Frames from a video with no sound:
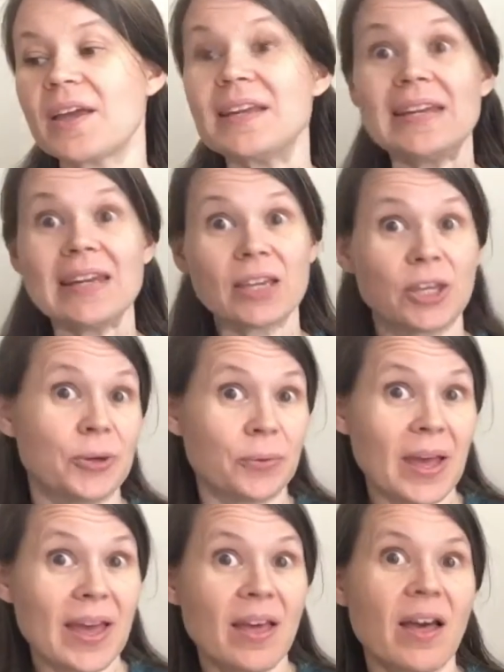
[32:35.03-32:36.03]

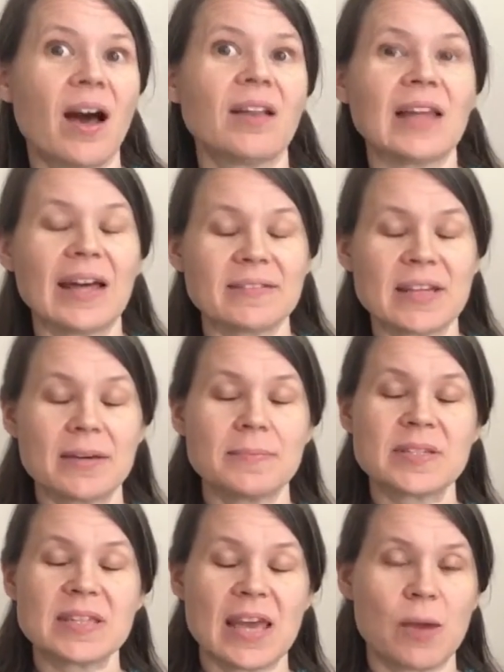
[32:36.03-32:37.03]
NICU, a lot of
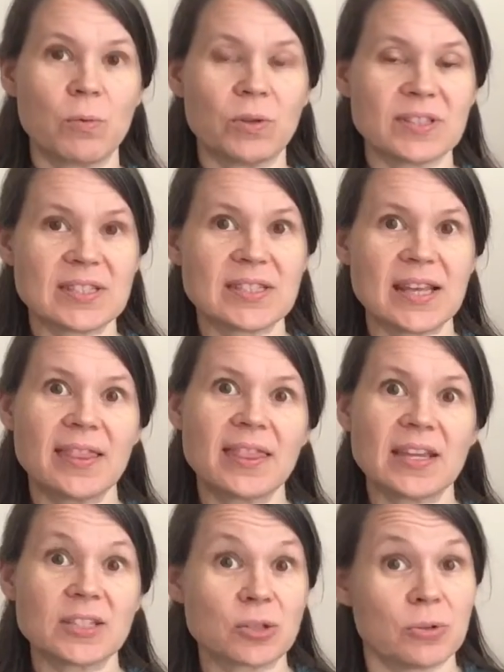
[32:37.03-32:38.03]
times they will send
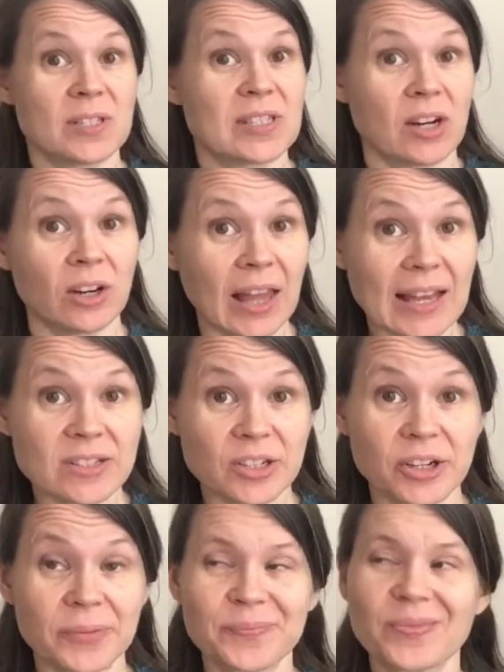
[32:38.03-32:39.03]
things through a
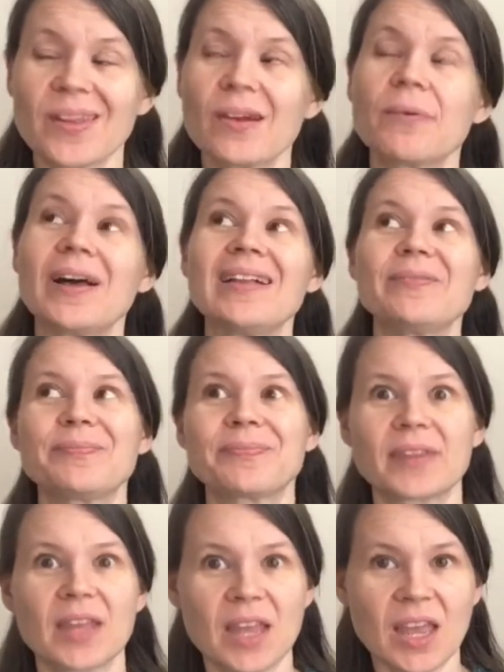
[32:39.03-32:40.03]
sterilizer. Well,
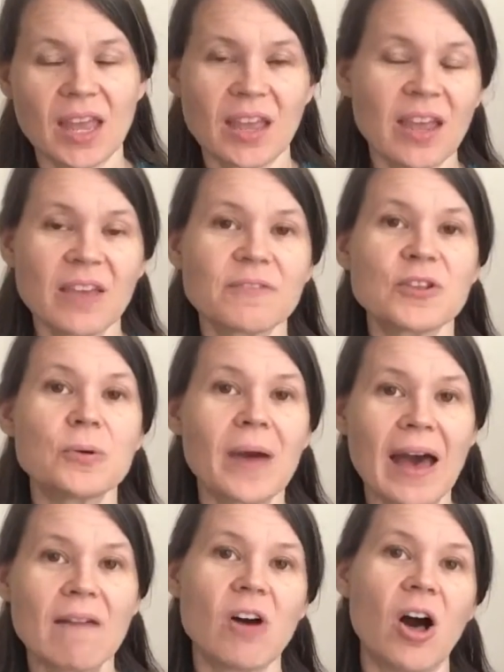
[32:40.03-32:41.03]
if you
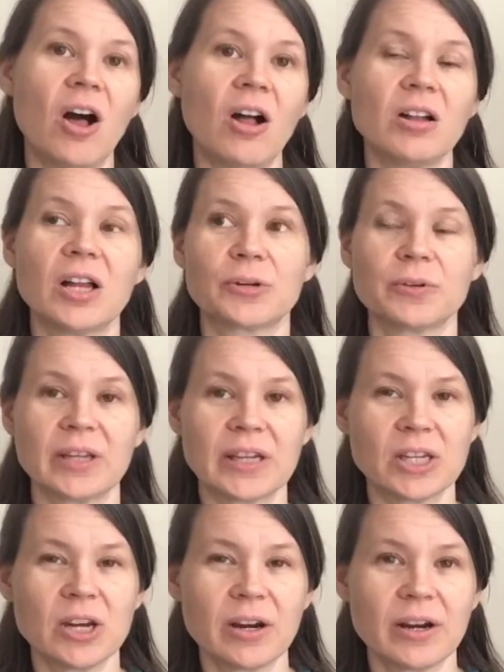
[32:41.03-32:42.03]
have all
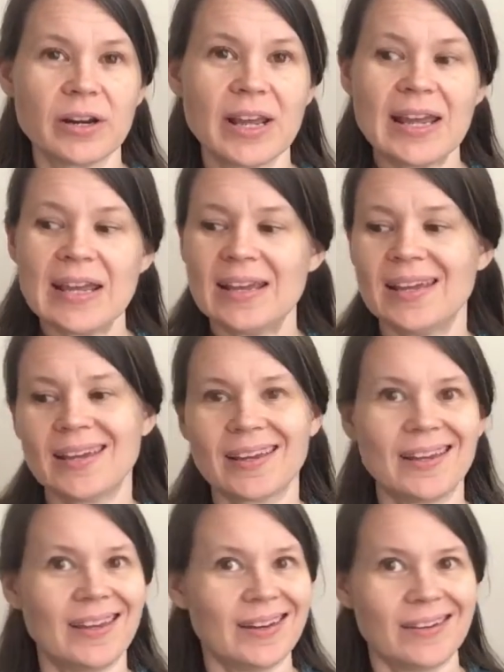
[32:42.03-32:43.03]
acrylic yarn, it
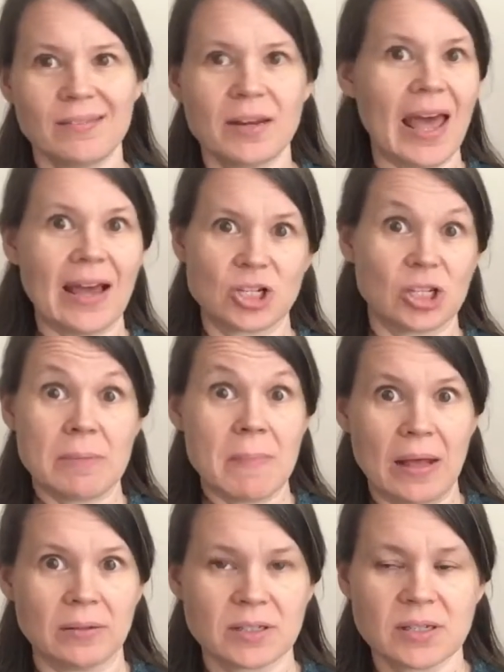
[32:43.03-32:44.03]
can actually
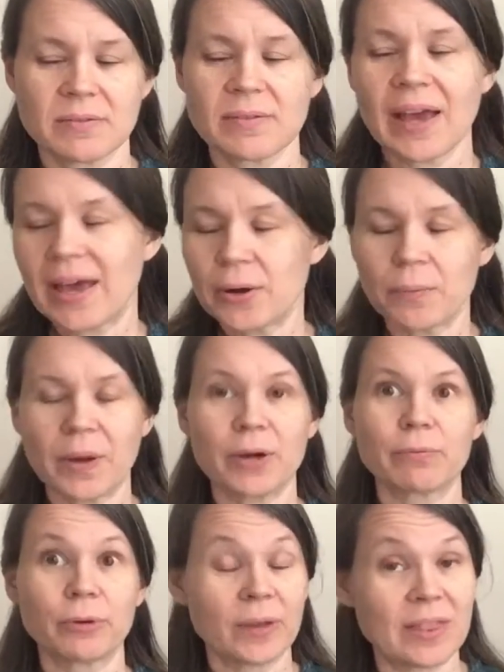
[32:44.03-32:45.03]
melt. I don't want
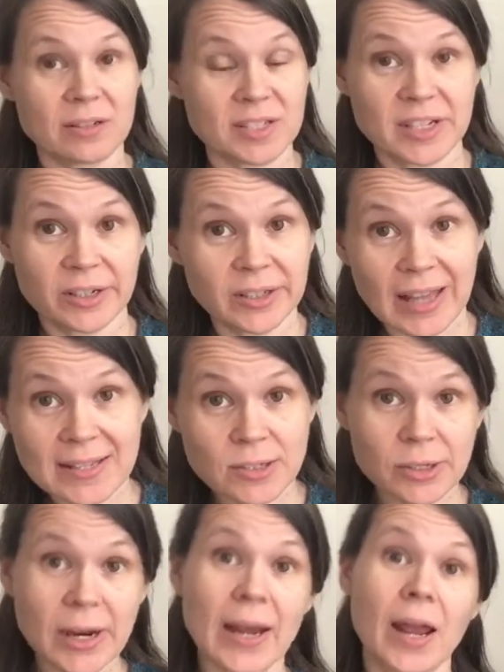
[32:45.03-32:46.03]
to ruin their
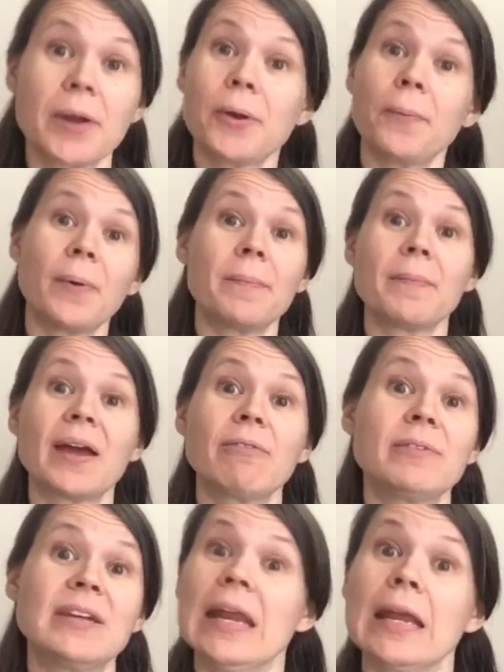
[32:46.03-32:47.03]
sterilizer, and I don't want my
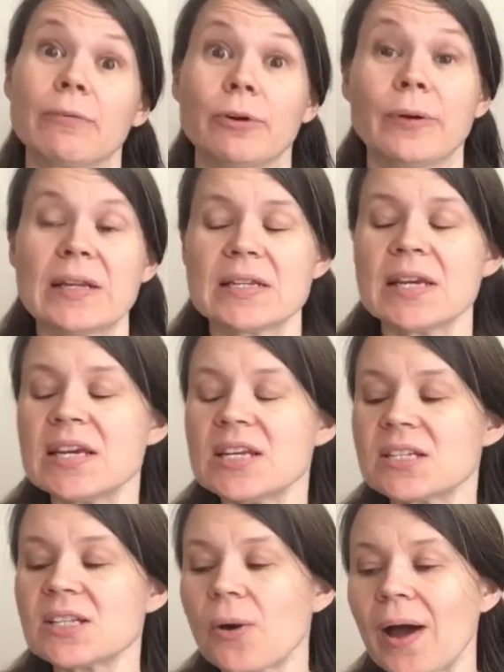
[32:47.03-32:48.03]
knitting ruined.
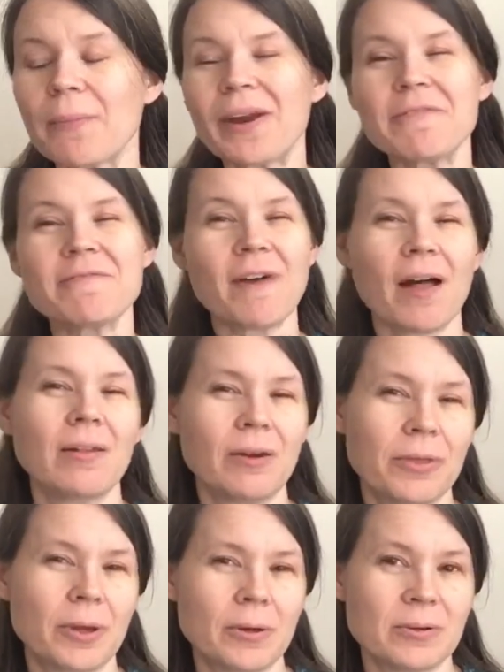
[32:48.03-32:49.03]
So I want to
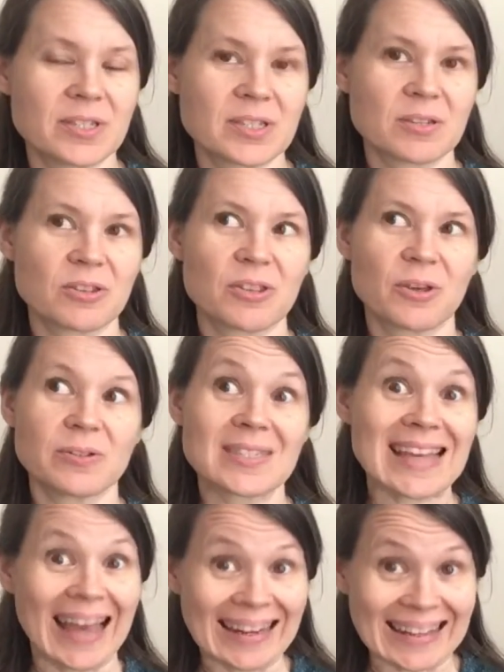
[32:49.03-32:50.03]
follow those
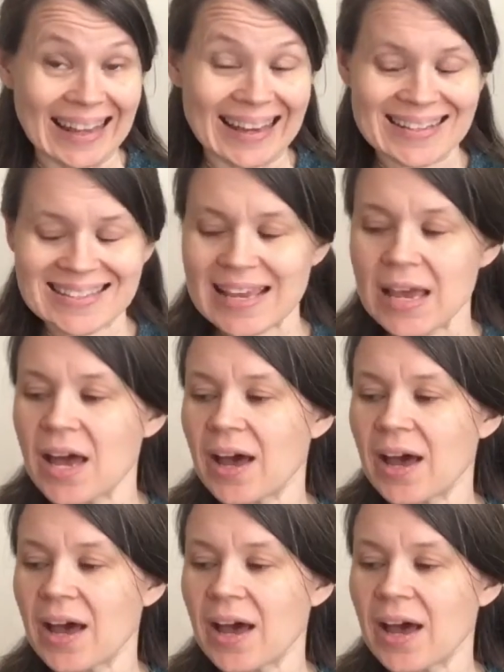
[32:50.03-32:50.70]
guidelines.